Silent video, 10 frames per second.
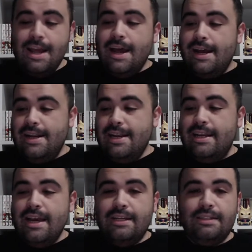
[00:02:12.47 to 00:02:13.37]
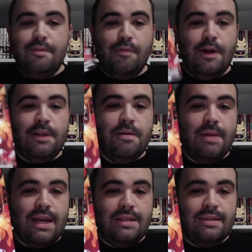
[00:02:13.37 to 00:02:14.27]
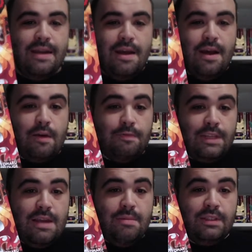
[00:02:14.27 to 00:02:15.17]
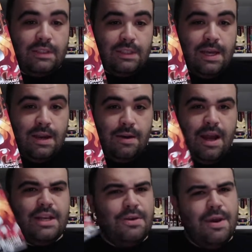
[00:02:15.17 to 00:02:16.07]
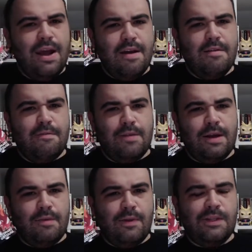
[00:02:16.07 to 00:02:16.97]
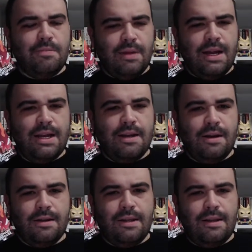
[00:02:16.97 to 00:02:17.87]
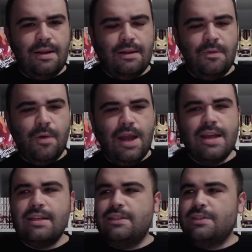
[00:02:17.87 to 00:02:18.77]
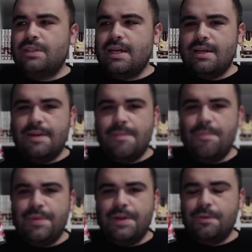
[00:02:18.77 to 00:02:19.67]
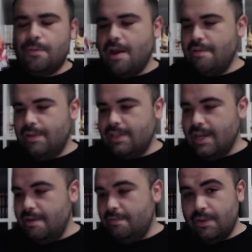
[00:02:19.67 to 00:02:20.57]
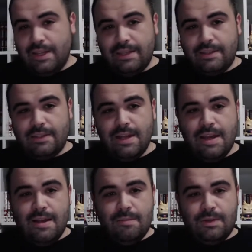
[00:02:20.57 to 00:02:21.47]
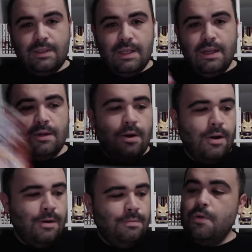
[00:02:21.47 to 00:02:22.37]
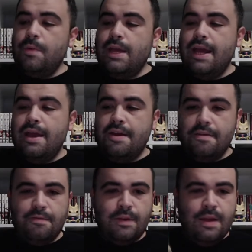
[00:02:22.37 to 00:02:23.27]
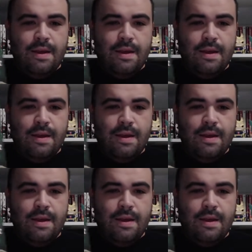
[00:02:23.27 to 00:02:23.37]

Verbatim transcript: I did get Volume eight of Demon Slayer. I do have uh, Volume nine on, on the way, it just uh, didn't arrive in time for this particular haul. We have